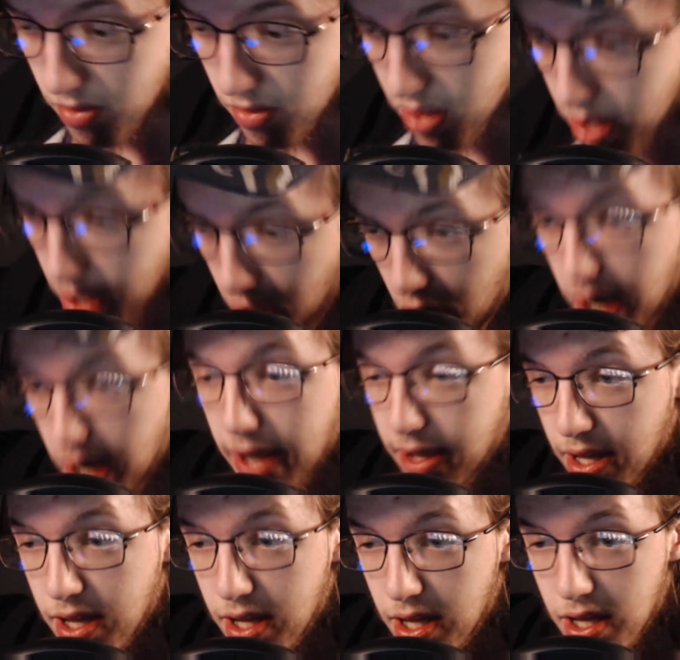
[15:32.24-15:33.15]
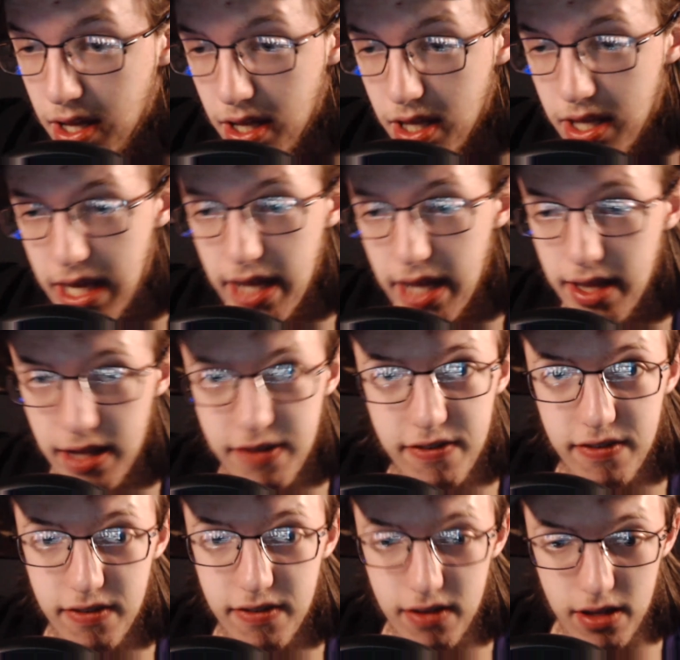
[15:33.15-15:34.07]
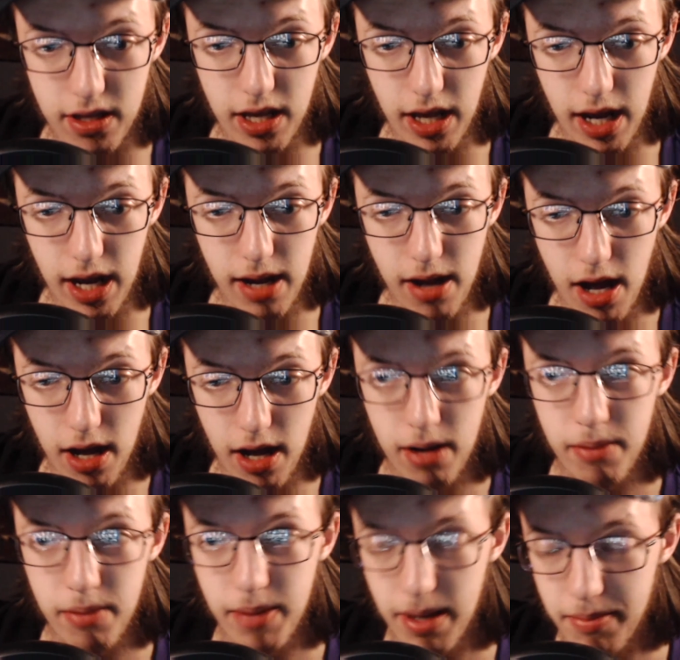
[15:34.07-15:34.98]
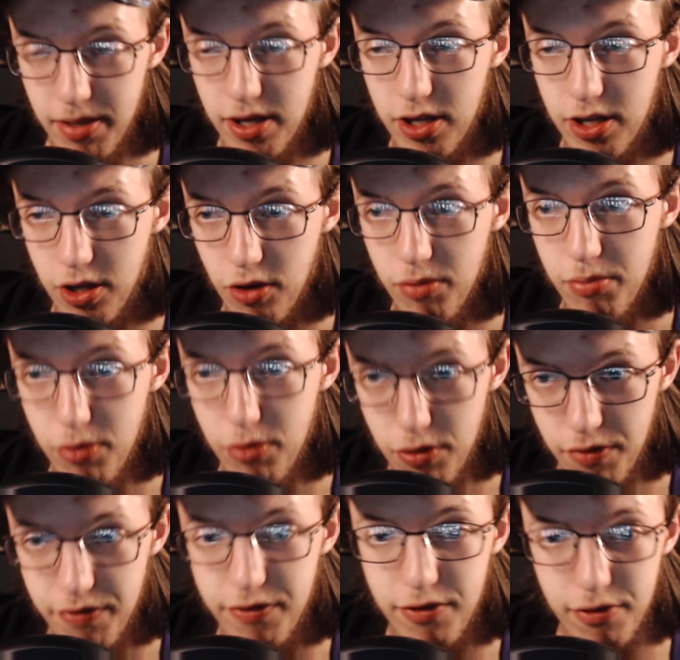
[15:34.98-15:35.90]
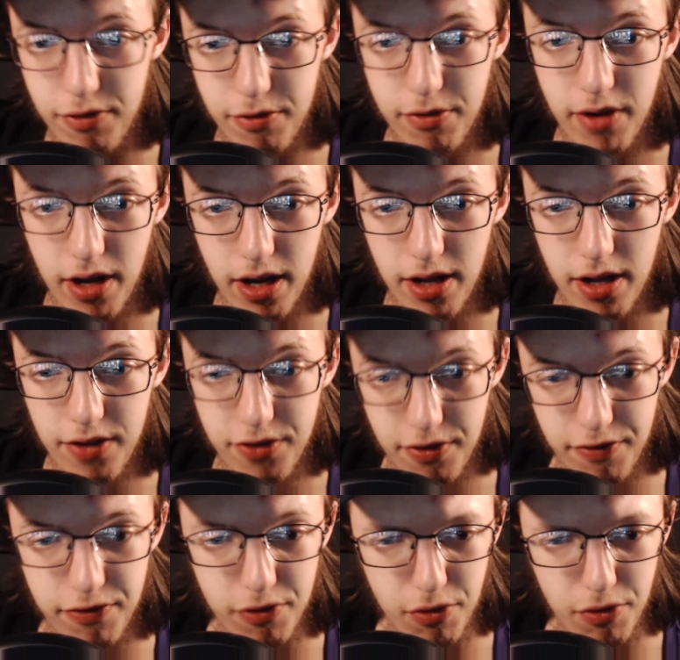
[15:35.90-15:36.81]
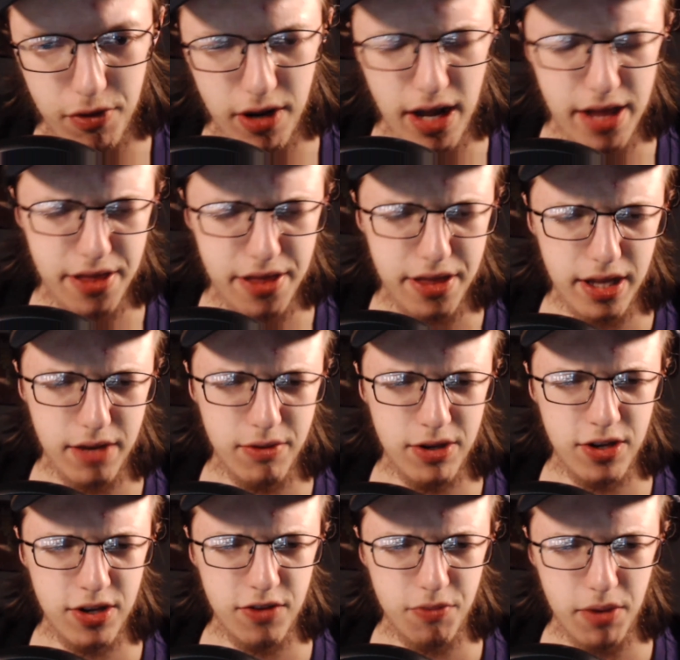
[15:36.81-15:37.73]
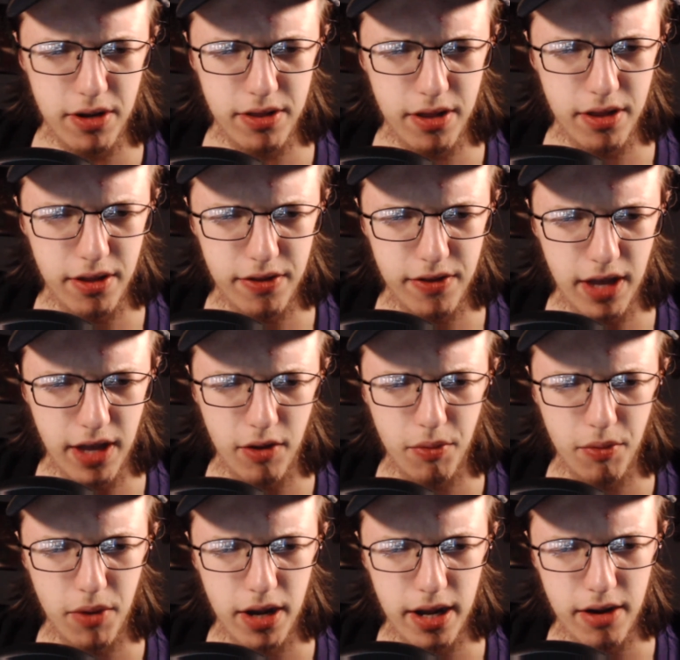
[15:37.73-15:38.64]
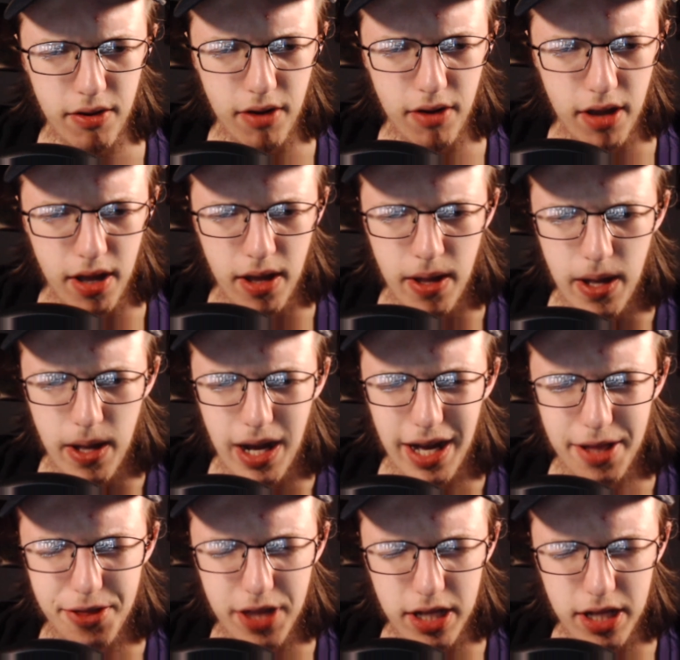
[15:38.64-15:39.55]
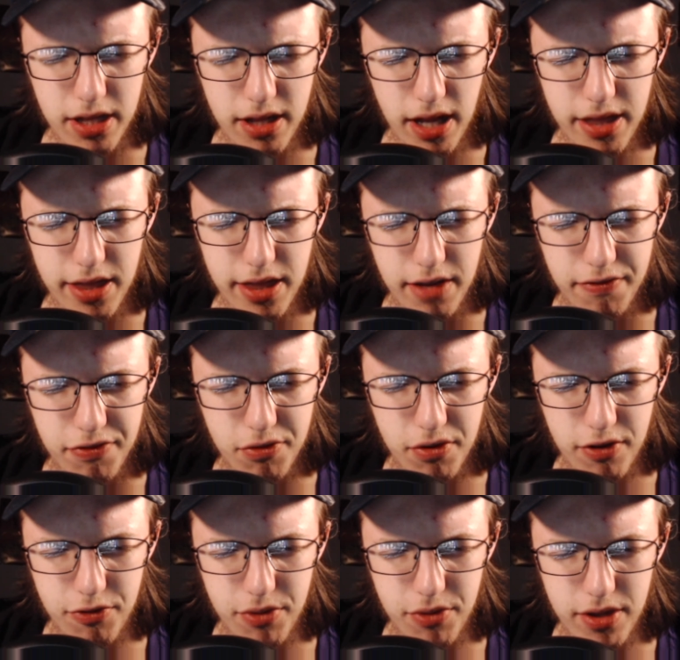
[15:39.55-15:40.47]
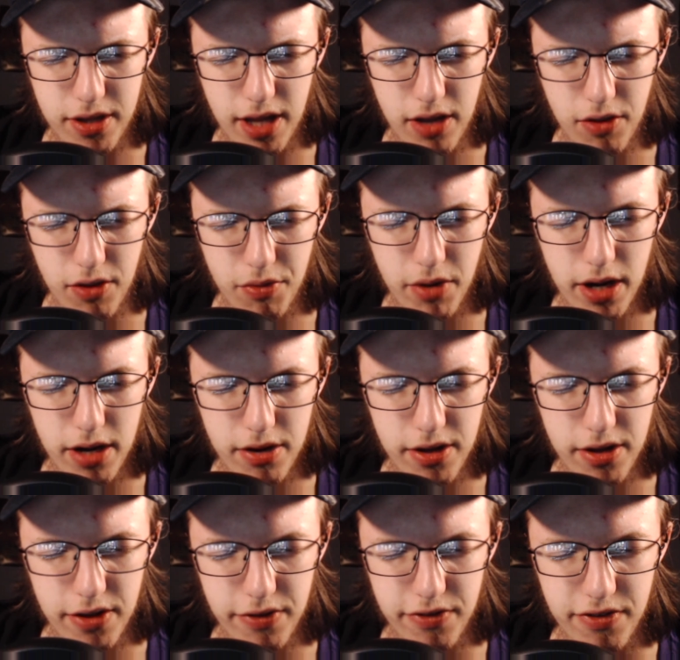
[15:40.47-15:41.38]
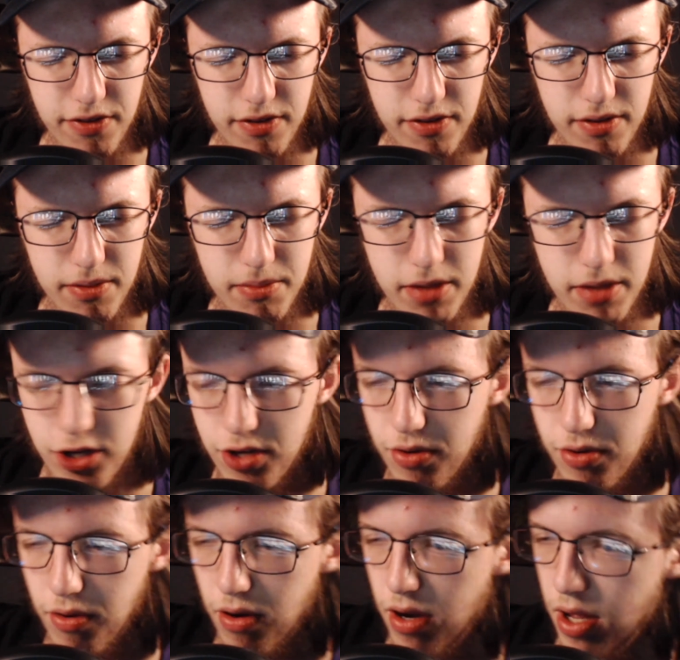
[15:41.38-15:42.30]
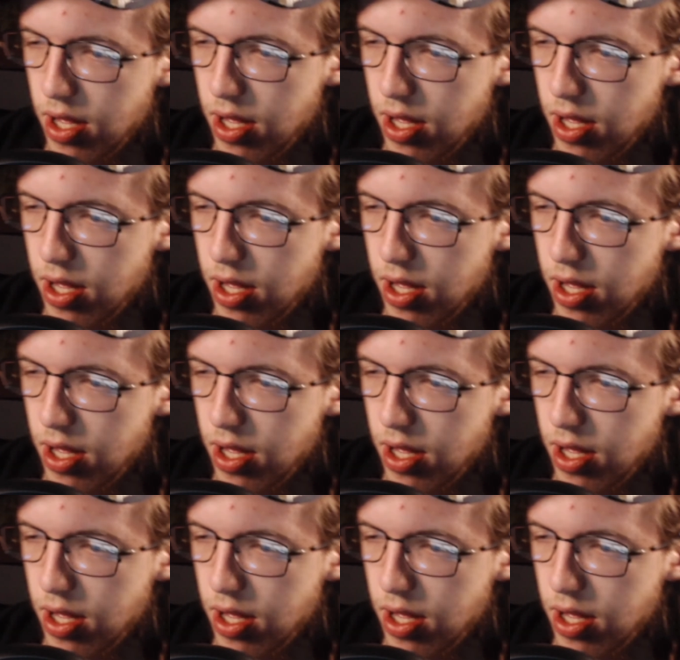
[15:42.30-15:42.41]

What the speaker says: All right, I'm gonna go move to Florida, I think, which is where the Daily Wire. I think Florida is where the Daily Wire is. I'm not sure.